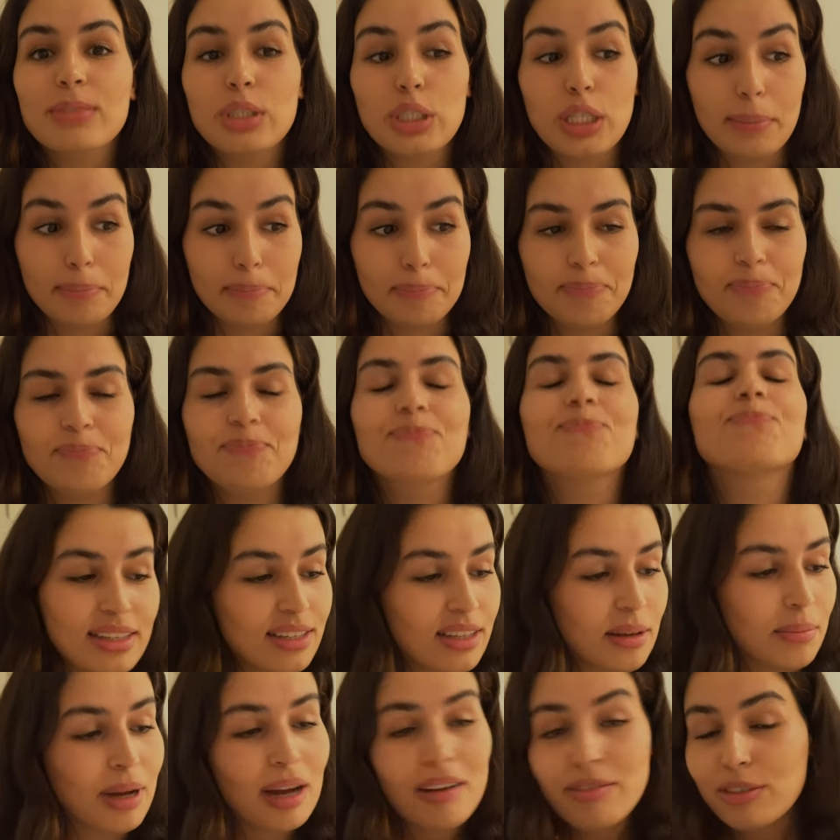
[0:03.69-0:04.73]
Yep.
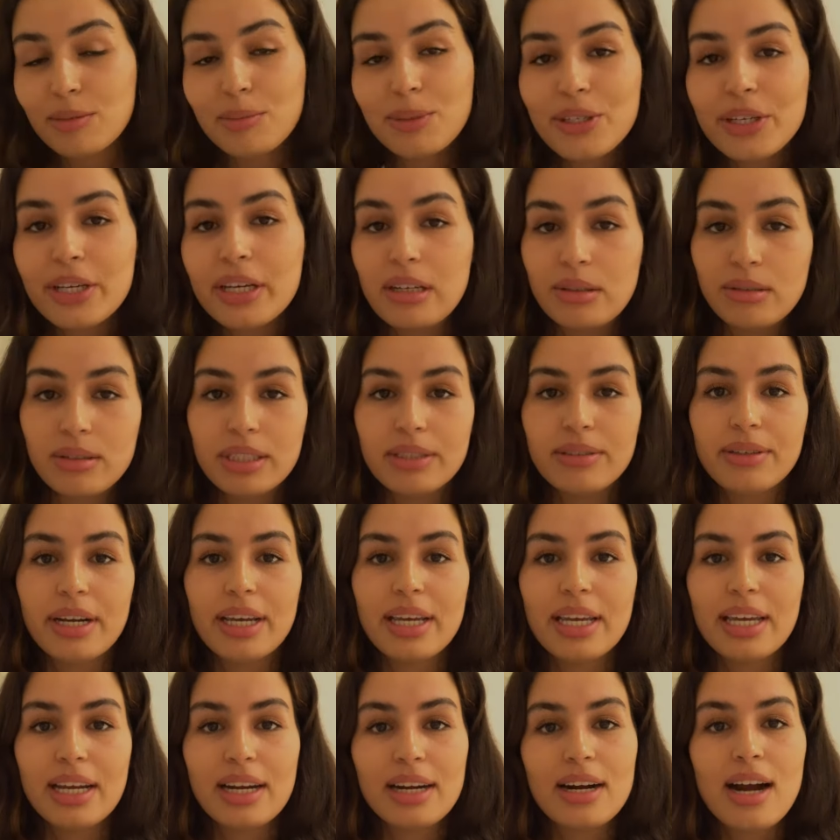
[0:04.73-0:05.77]
Since I'm comfortable and cozy
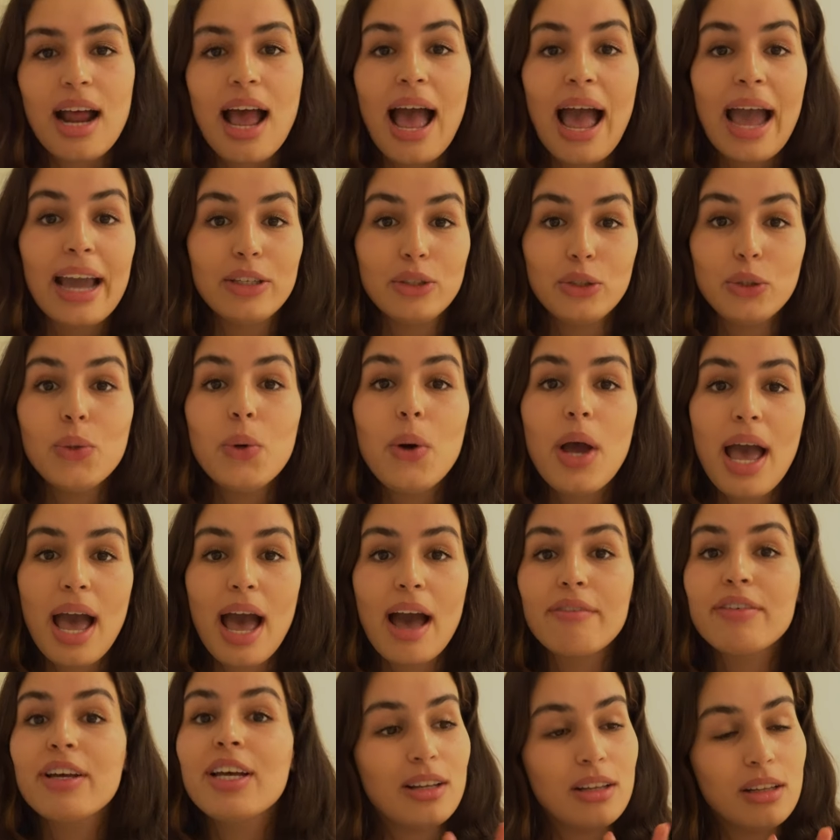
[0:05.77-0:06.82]
right here, I do
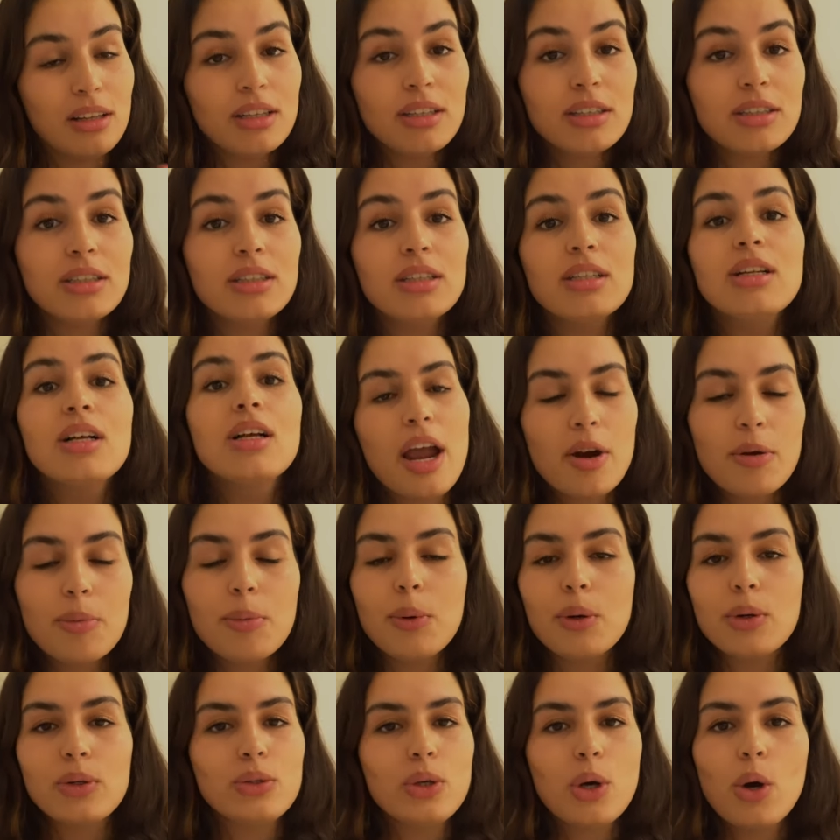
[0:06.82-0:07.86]
have a little
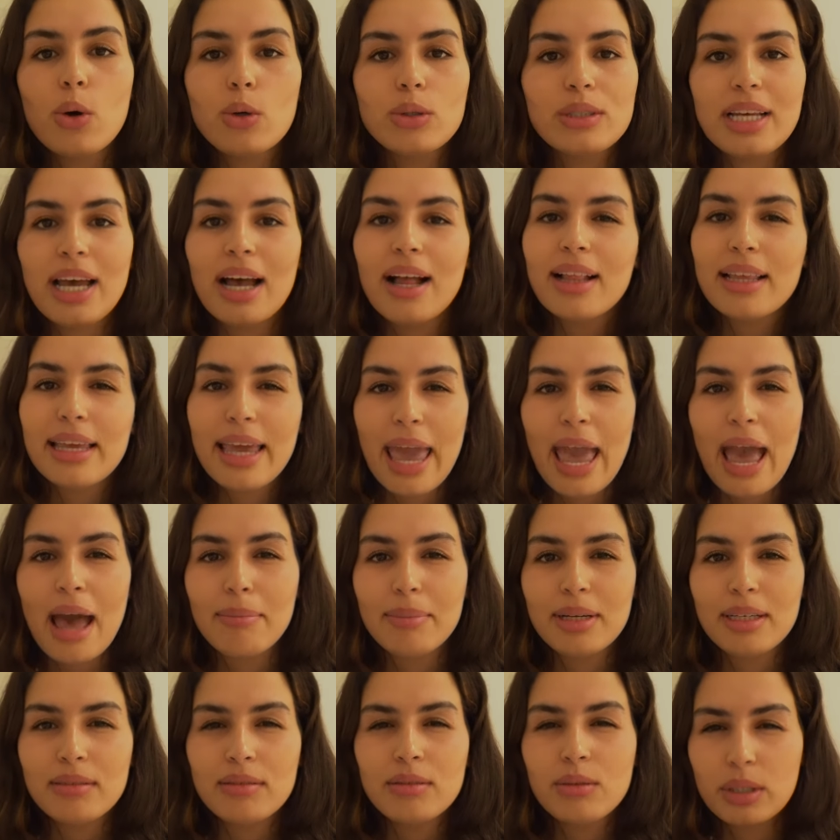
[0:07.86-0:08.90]
airport hotel
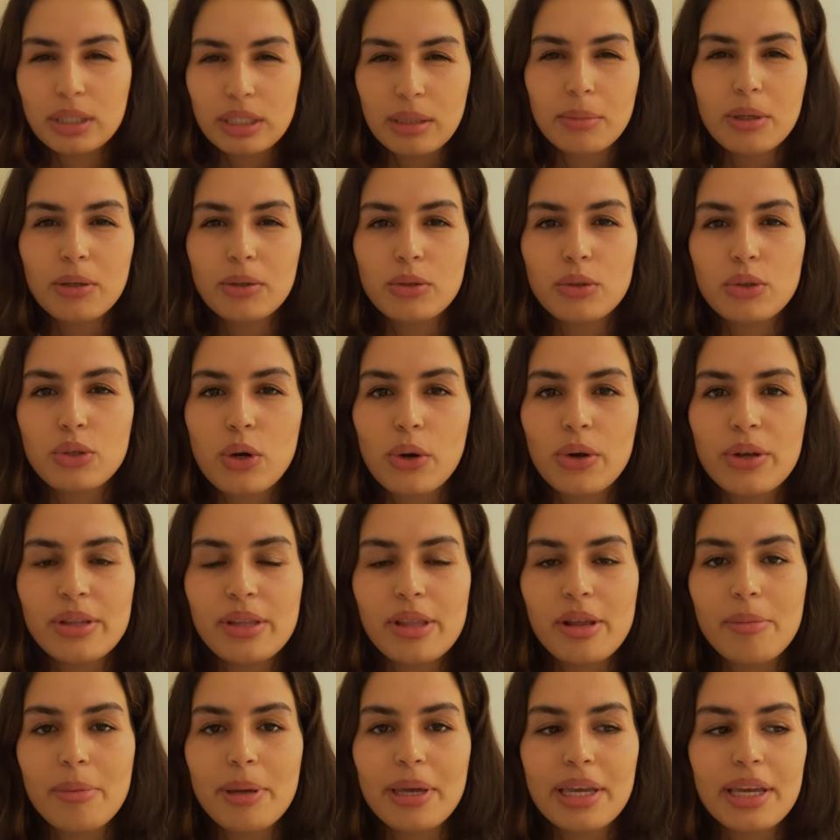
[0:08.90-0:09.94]
cabin, which I'm going to show you in
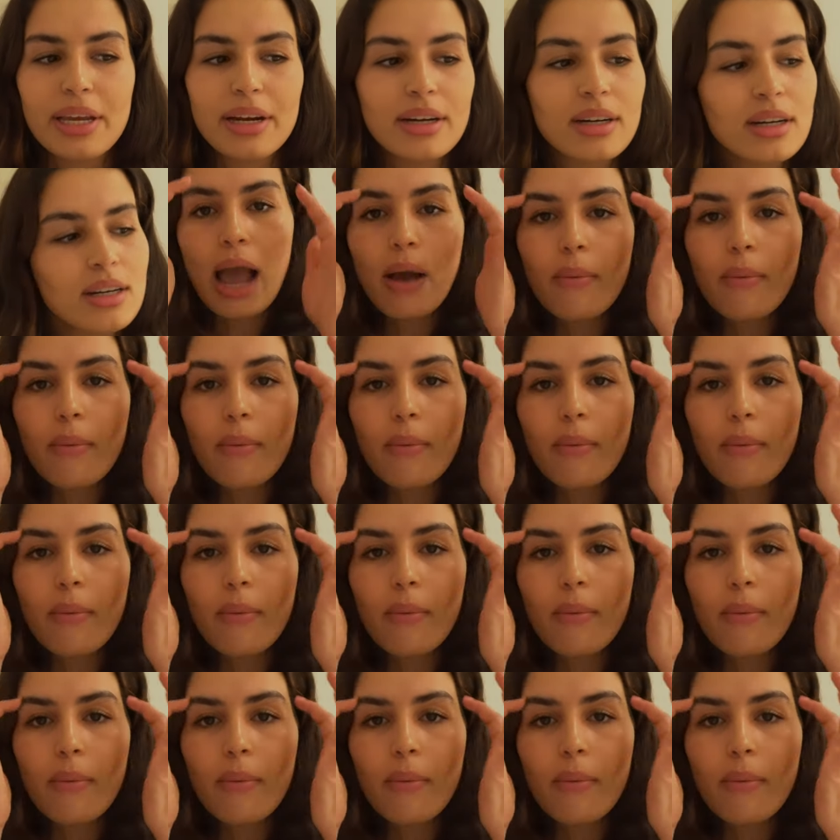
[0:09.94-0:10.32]
a little bit here.